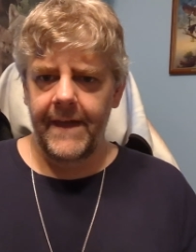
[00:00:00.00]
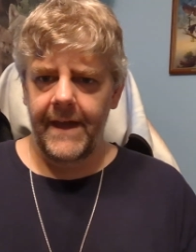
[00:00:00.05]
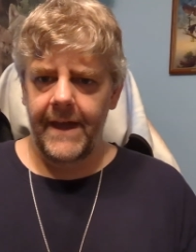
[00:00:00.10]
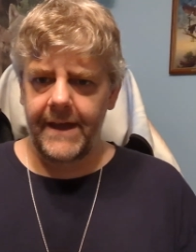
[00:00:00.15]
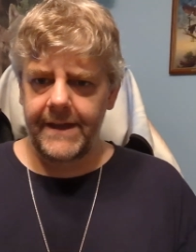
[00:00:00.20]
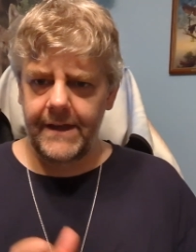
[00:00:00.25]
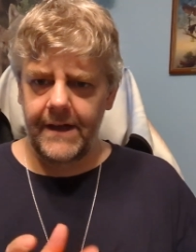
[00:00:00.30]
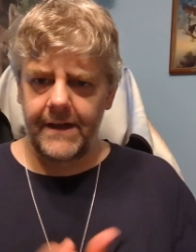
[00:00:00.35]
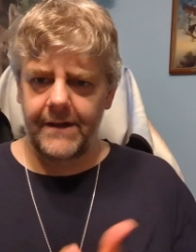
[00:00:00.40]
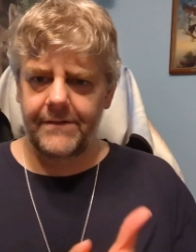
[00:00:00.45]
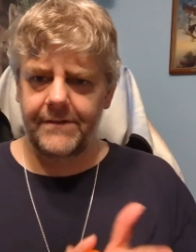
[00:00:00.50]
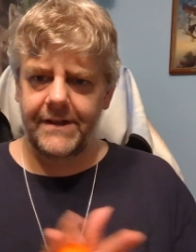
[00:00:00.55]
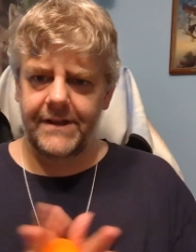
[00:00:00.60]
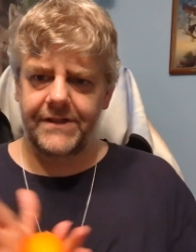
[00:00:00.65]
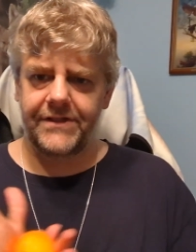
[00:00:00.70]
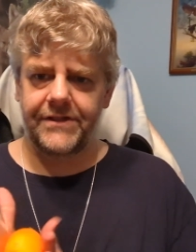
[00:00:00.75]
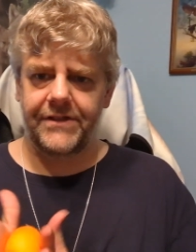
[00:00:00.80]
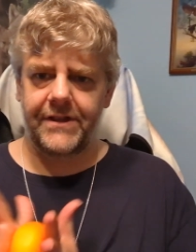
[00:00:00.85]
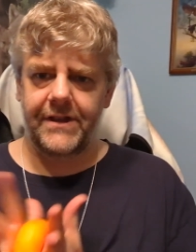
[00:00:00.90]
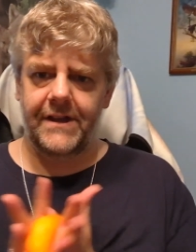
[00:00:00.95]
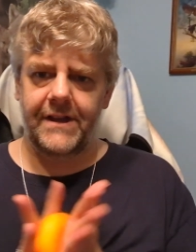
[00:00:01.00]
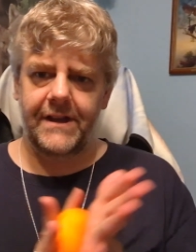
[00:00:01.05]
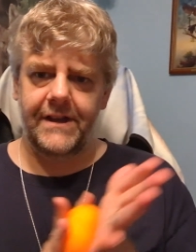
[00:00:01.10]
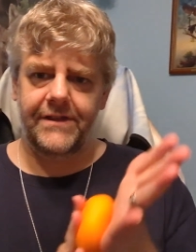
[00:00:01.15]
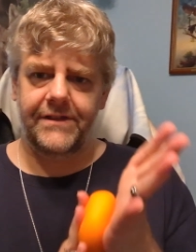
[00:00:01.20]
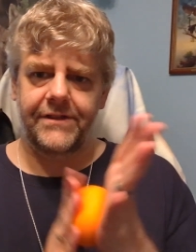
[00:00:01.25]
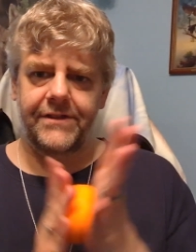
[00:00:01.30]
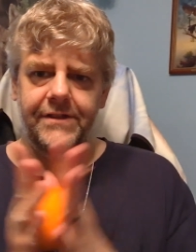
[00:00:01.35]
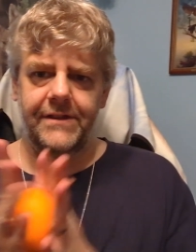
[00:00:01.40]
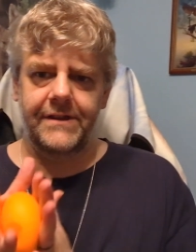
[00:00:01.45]
Hey y'all, it's uh,
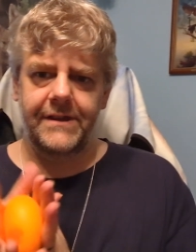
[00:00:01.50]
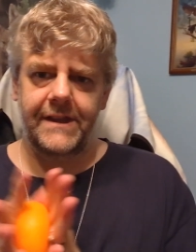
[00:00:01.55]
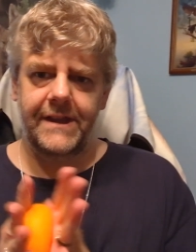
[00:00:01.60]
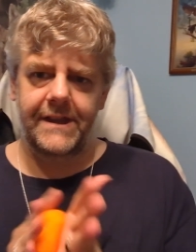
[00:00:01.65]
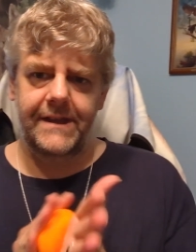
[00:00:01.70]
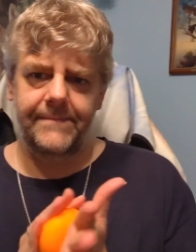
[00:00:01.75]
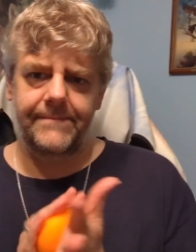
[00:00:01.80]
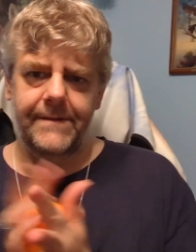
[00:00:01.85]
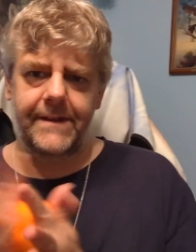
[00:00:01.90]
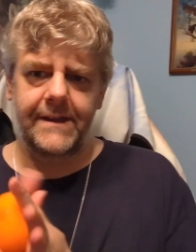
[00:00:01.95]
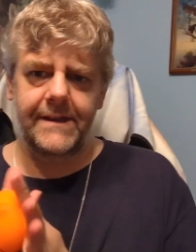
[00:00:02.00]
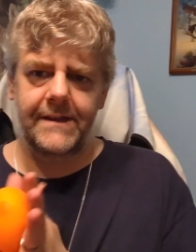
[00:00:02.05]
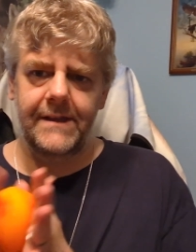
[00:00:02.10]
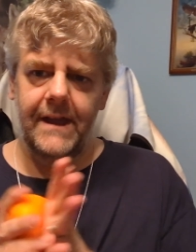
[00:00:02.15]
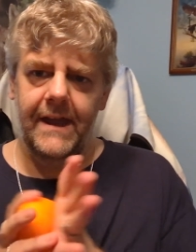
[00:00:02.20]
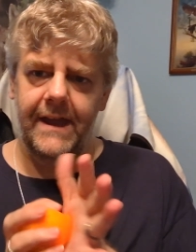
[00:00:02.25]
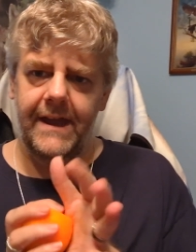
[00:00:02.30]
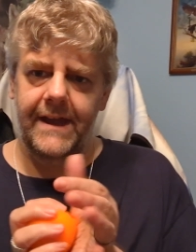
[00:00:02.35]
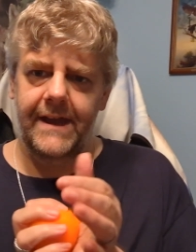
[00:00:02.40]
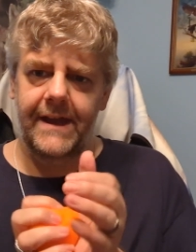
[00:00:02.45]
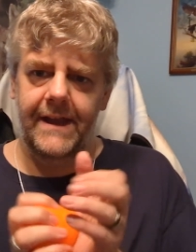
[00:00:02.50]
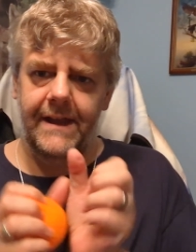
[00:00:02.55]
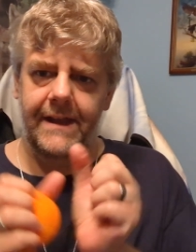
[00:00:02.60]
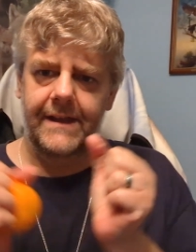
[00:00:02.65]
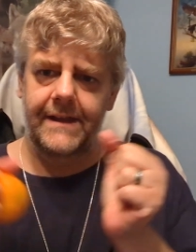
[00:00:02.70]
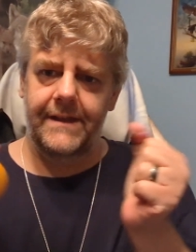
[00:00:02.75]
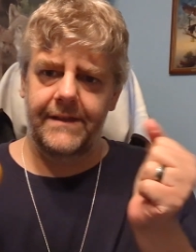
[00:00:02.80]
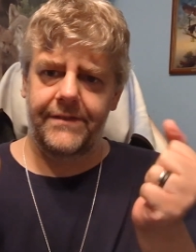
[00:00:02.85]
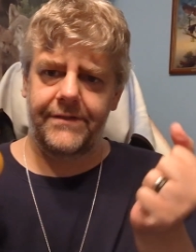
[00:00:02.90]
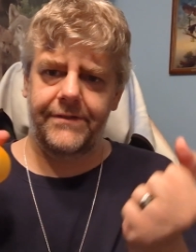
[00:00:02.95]
Sunday evening,
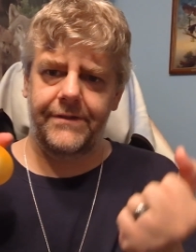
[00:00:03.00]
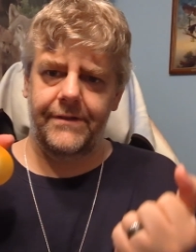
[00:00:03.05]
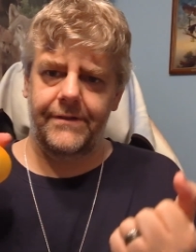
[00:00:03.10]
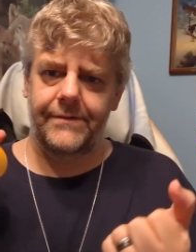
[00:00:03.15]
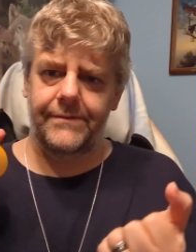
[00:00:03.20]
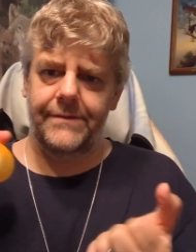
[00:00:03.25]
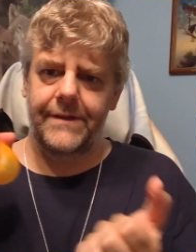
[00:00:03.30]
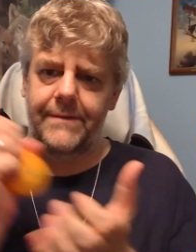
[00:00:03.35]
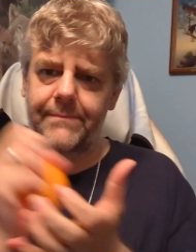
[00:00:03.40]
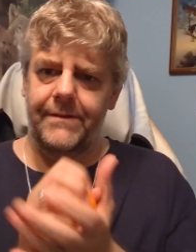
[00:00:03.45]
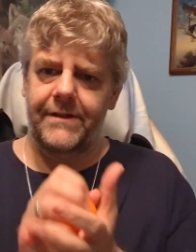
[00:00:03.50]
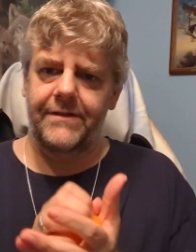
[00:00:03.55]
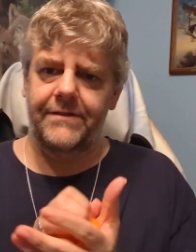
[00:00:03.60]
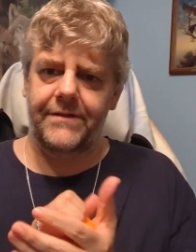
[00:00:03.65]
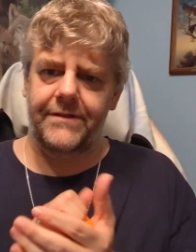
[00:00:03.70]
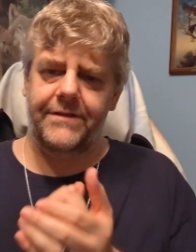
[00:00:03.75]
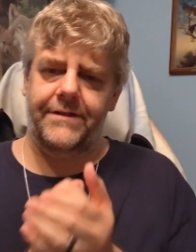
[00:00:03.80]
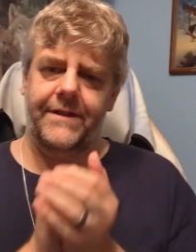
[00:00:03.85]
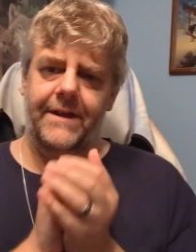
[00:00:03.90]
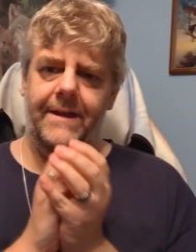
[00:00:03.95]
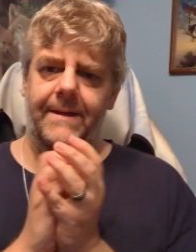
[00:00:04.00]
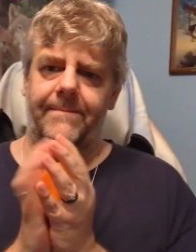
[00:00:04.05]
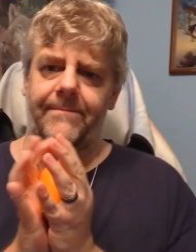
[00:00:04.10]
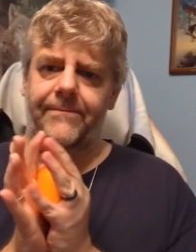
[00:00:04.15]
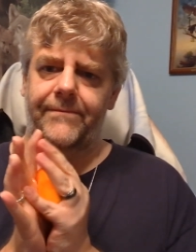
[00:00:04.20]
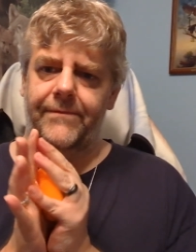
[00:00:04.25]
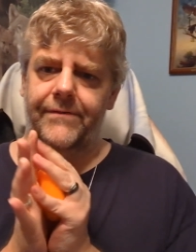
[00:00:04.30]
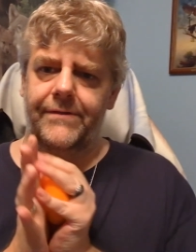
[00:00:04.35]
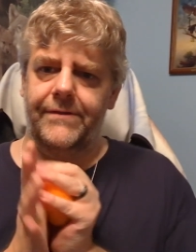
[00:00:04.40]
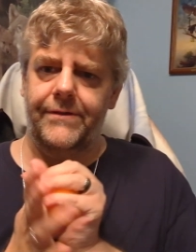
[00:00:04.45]
and so that means it's time
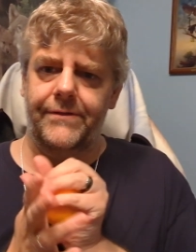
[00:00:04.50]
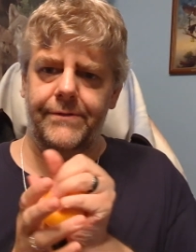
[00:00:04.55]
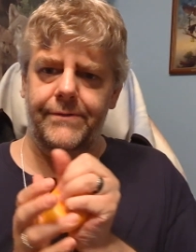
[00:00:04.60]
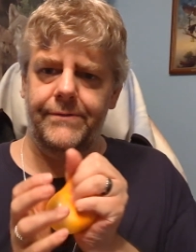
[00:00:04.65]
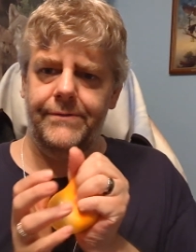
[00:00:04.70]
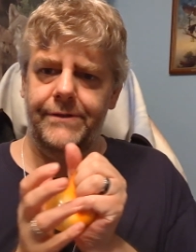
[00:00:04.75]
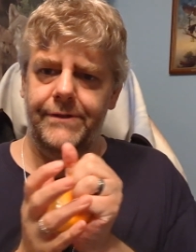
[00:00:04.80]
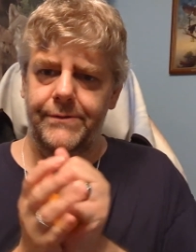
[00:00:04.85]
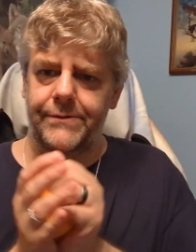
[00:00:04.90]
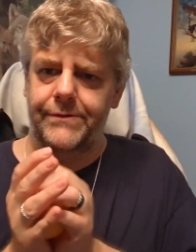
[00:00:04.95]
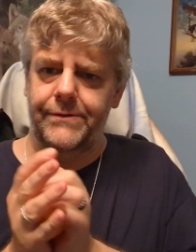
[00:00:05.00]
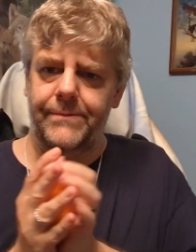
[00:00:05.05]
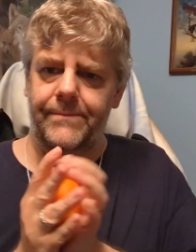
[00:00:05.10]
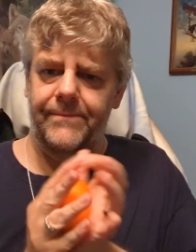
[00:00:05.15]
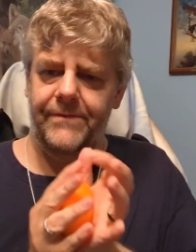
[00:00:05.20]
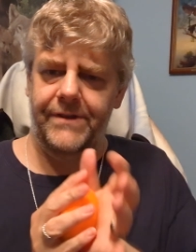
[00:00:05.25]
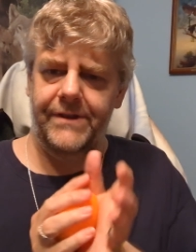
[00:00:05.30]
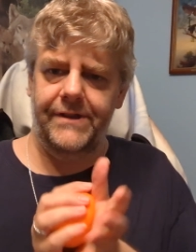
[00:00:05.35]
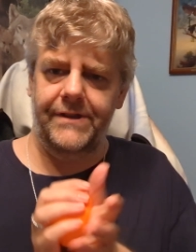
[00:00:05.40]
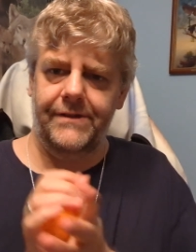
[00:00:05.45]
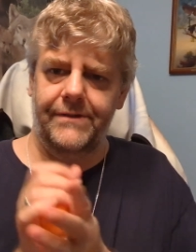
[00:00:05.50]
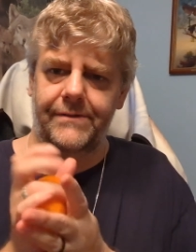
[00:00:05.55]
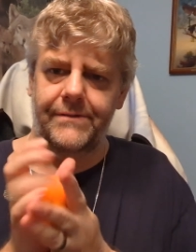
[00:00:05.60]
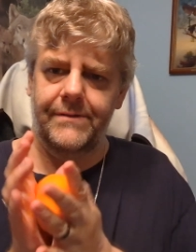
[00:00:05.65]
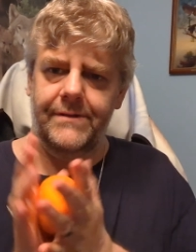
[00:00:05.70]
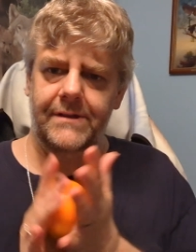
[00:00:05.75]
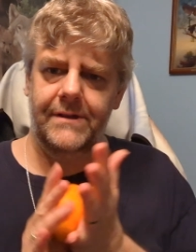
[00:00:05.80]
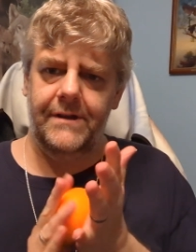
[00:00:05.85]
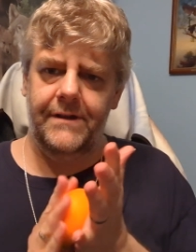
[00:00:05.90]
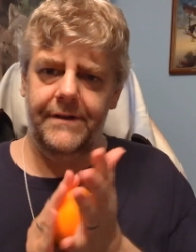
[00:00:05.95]
for another YouTube video,
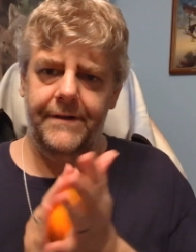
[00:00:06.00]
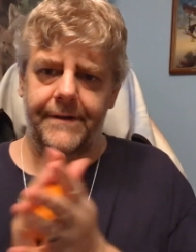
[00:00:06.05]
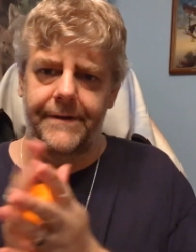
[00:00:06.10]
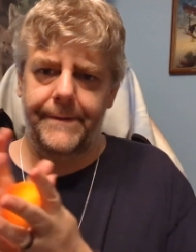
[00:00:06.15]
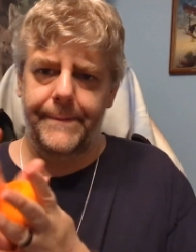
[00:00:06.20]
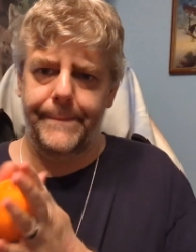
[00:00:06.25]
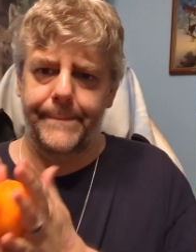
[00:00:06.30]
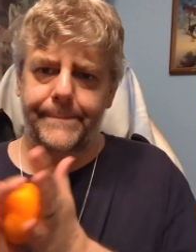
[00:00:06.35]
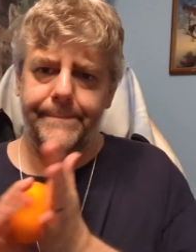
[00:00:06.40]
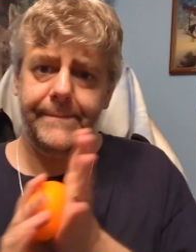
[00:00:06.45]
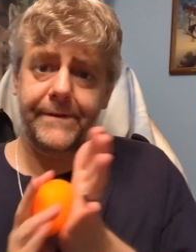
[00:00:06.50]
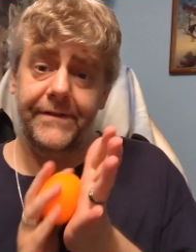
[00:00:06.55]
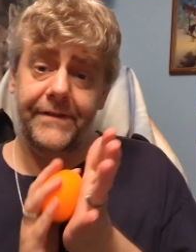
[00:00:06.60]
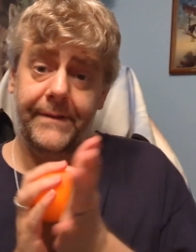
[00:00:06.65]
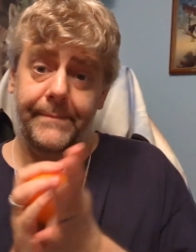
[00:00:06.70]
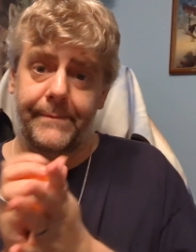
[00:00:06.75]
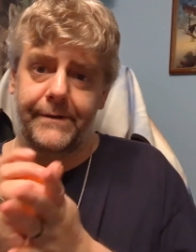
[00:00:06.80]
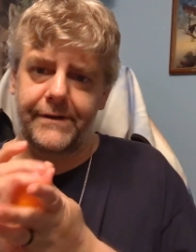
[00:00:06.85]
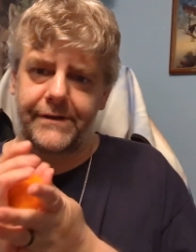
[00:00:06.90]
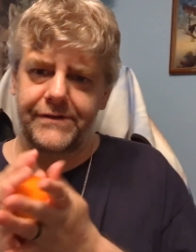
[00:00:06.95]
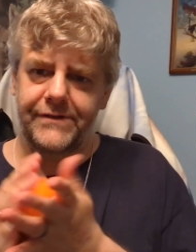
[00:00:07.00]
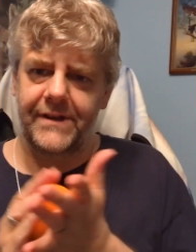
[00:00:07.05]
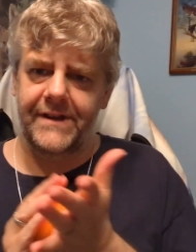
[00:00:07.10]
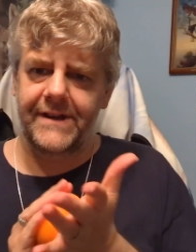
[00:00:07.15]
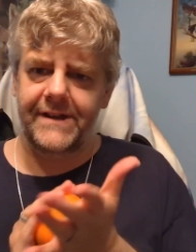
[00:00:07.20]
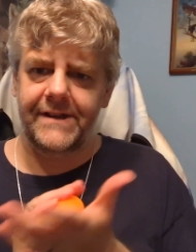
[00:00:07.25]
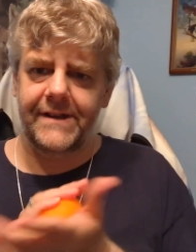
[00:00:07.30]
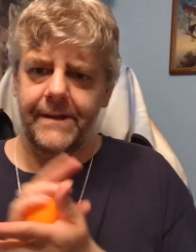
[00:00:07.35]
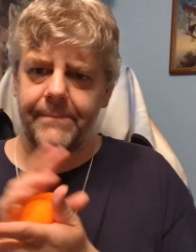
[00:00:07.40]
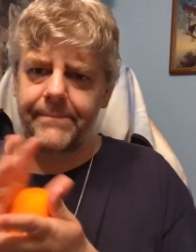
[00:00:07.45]
because um, I'm going to try
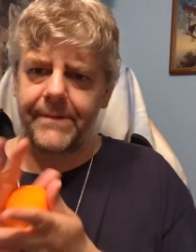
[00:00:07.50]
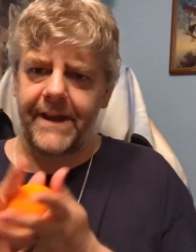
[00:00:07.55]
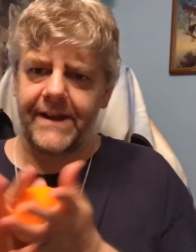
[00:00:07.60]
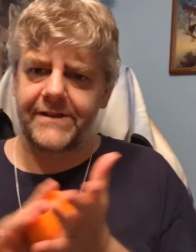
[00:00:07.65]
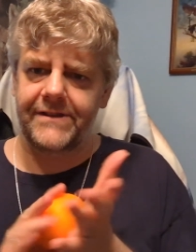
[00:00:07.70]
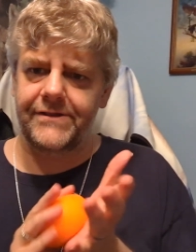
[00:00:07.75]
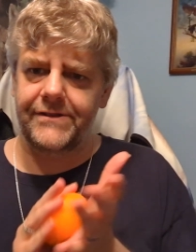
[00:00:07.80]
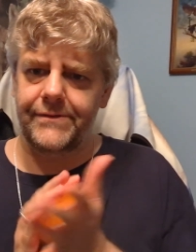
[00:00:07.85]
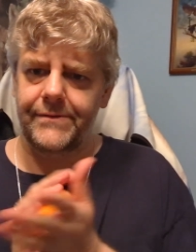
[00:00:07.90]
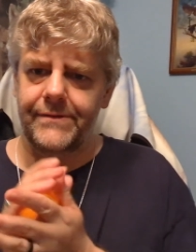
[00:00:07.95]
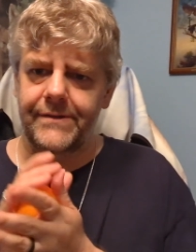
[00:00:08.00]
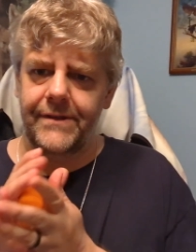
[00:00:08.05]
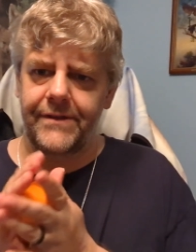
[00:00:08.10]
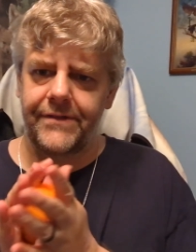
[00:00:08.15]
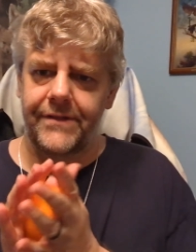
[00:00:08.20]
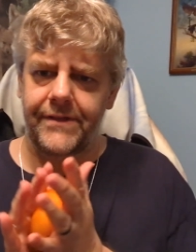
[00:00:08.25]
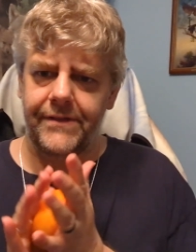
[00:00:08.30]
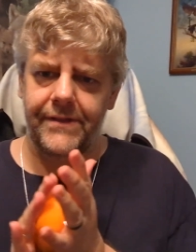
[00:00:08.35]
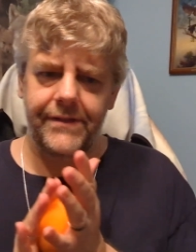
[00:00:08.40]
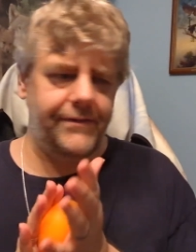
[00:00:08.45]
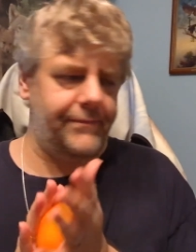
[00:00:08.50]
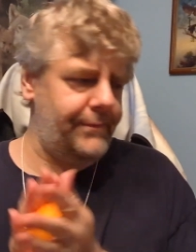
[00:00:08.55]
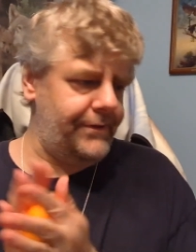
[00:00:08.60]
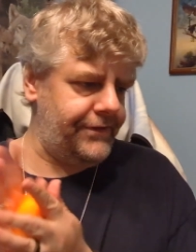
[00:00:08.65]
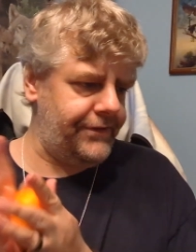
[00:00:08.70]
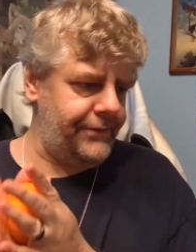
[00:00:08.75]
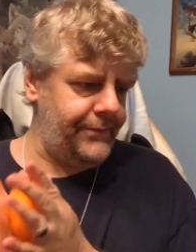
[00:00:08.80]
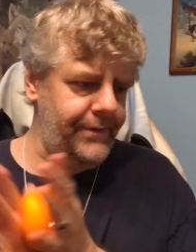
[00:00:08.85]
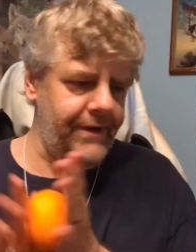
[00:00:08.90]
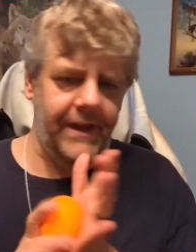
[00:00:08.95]
to get back to doing these at least
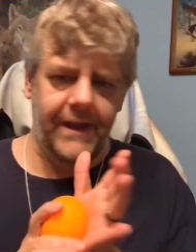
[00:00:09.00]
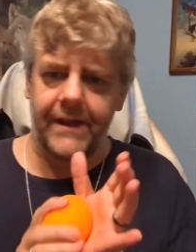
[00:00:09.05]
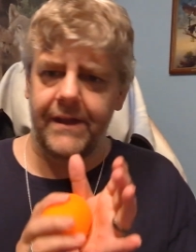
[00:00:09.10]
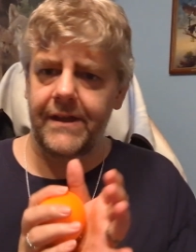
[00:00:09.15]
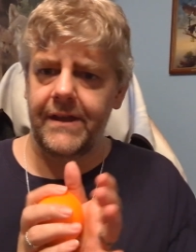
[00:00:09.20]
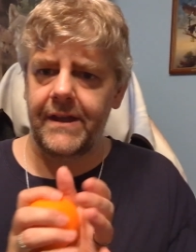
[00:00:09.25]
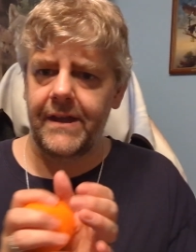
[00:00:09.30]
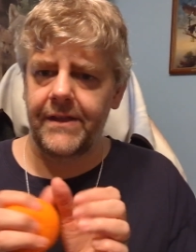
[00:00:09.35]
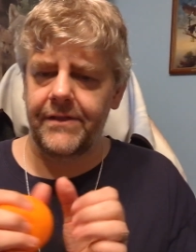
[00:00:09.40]
once a week.